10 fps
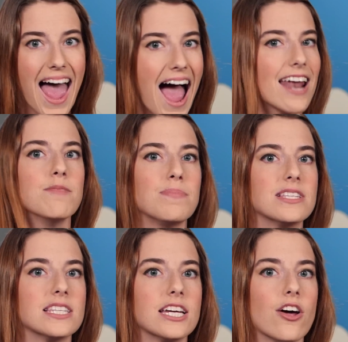hadn't
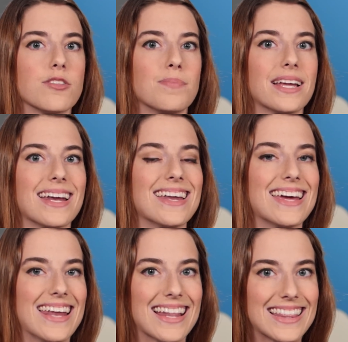been seen on the planet
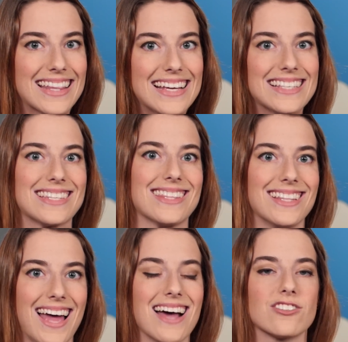in at least the
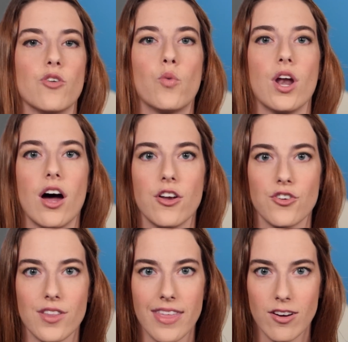last one
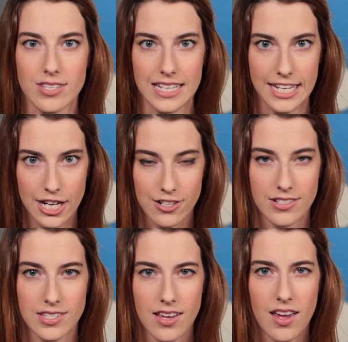hundred thousand years.